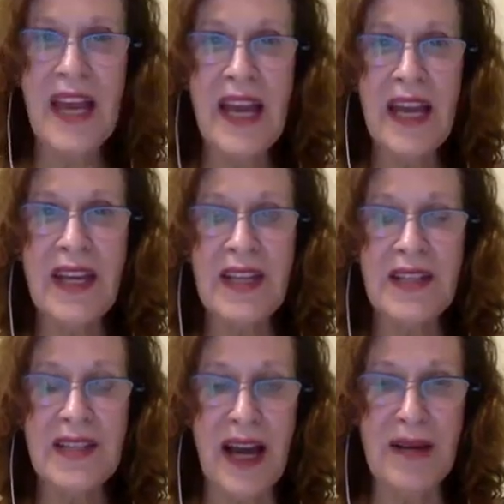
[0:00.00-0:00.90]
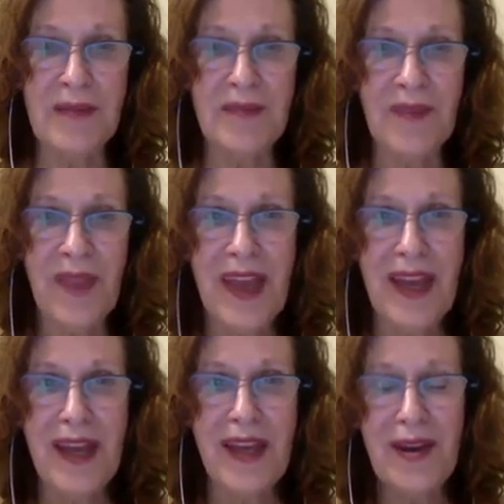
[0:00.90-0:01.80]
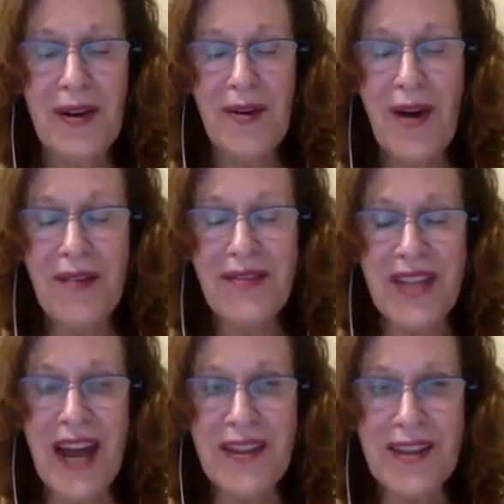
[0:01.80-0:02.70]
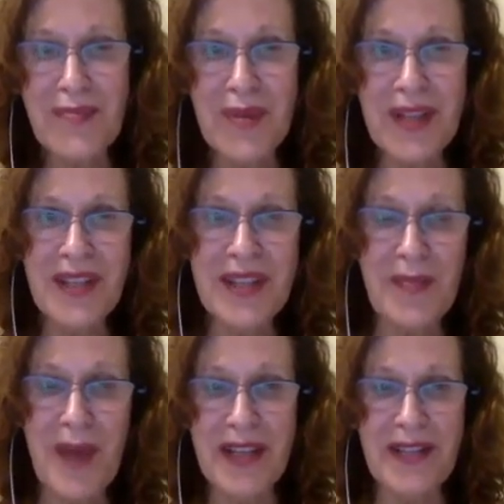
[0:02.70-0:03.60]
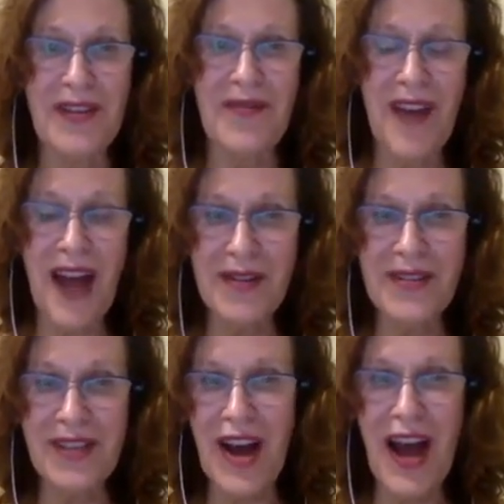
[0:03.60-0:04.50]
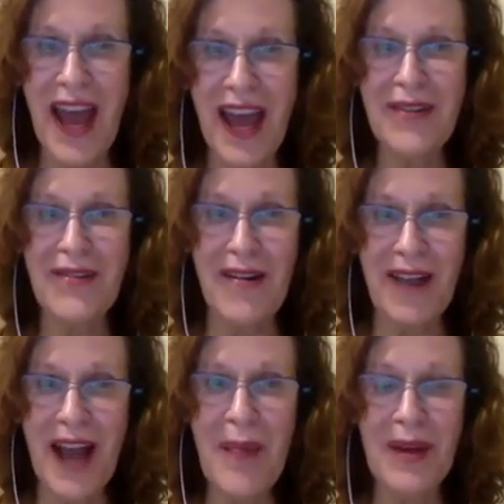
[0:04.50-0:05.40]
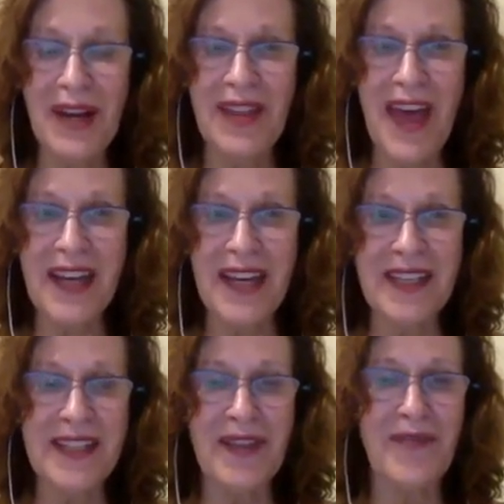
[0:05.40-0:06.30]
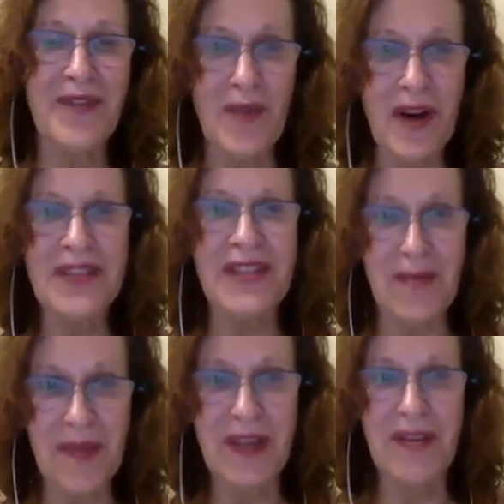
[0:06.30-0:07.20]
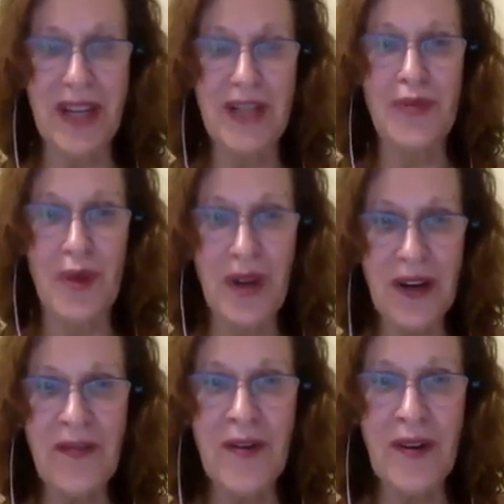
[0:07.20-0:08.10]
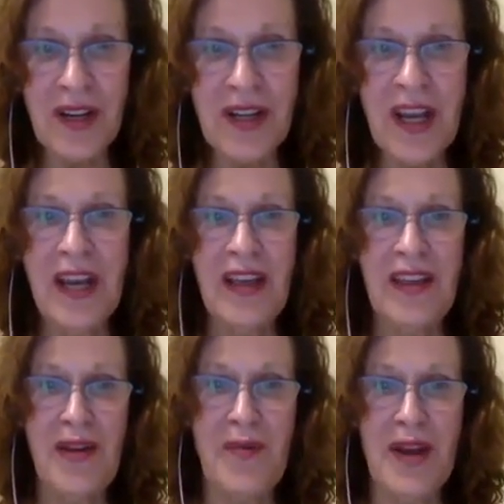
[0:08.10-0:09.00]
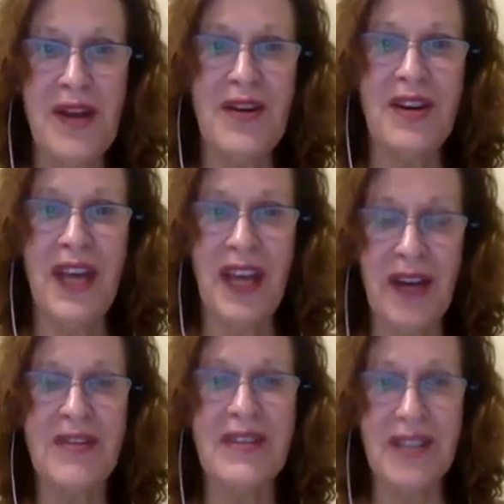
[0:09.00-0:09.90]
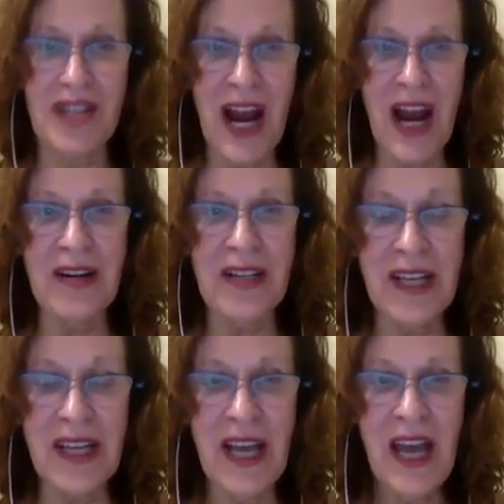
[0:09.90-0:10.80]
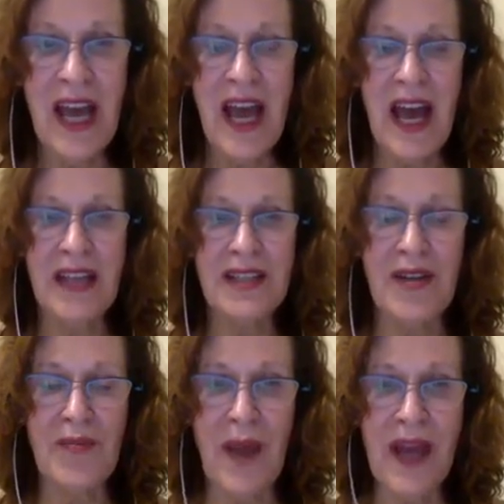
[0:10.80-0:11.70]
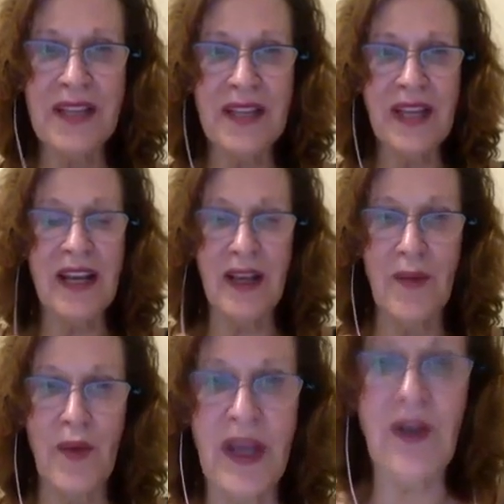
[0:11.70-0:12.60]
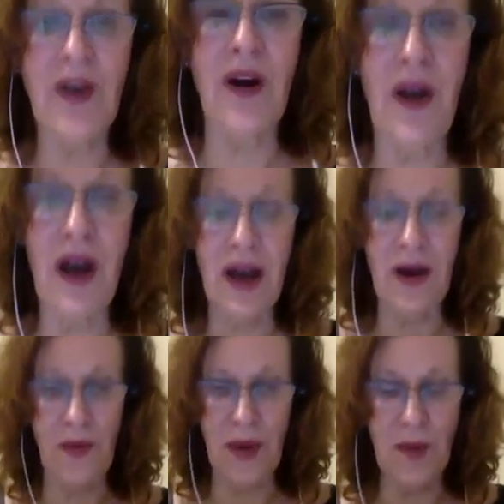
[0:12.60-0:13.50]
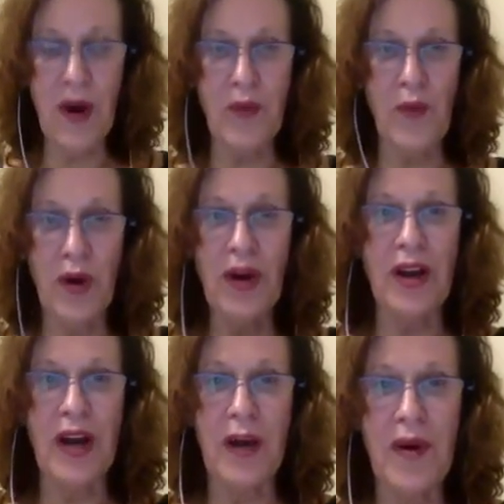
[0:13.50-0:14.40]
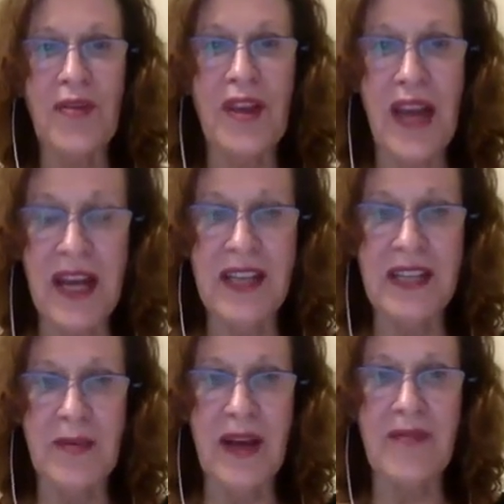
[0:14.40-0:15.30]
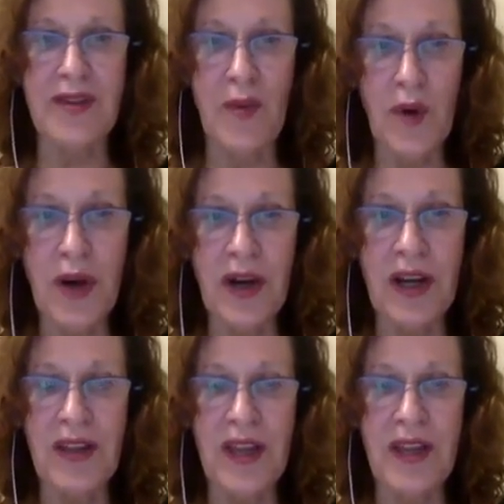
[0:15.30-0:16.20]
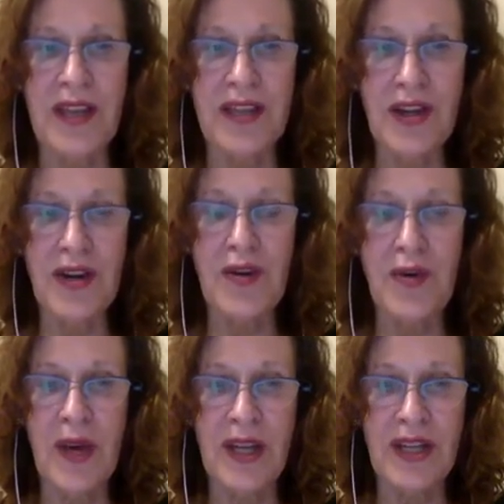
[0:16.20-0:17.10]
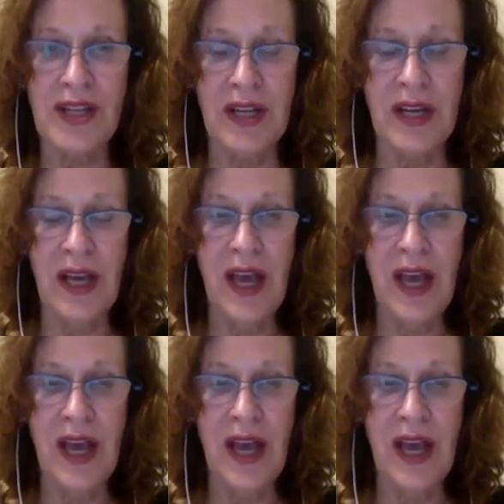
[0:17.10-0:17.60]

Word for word: ladies. Um, you know, I've started this business based on the values that I had growing up, and, and that is if you want something, you need to work for it that we're not here as a charity. And so basically, we, uh, we want work. I want the ladies to be able to work, that there's no question.